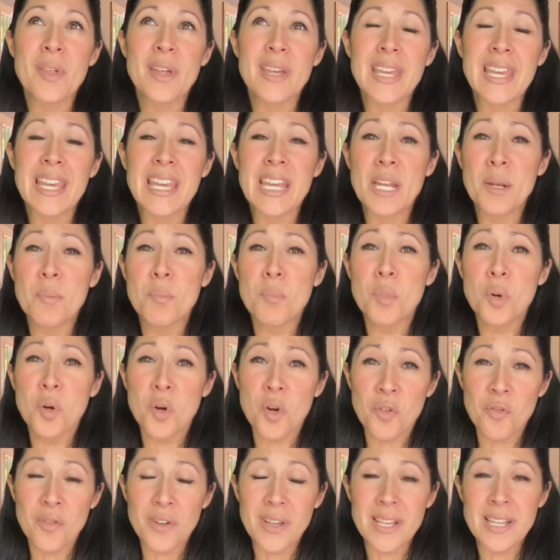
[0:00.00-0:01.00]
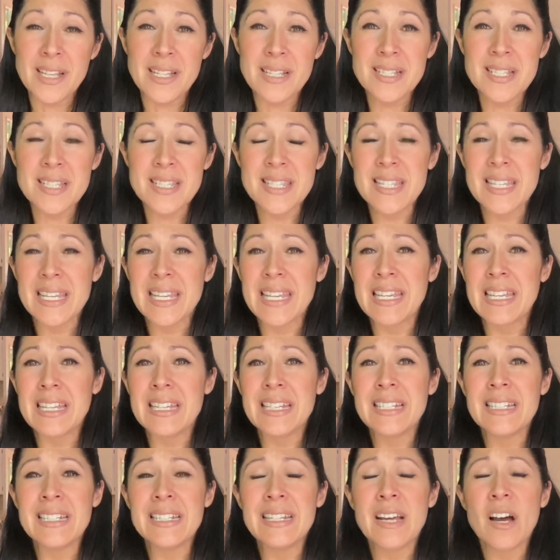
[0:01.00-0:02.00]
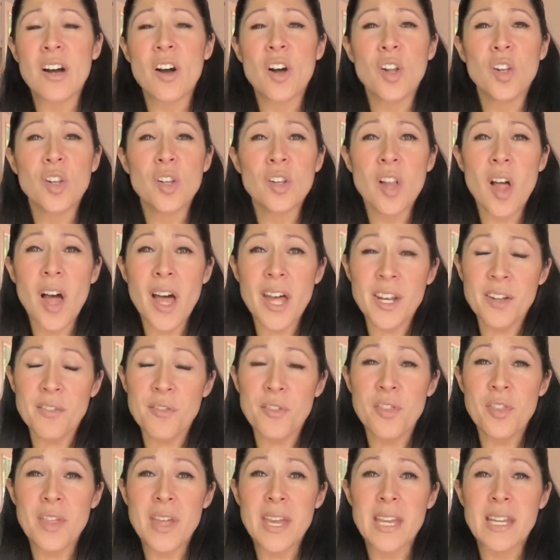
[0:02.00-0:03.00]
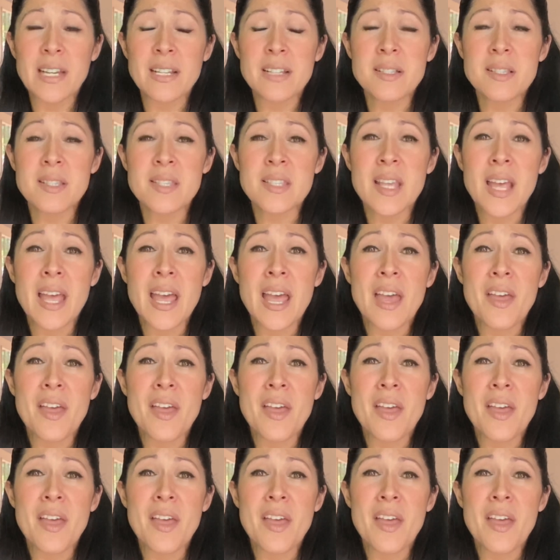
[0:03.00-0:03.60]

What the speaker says: in movies, in a lot of things,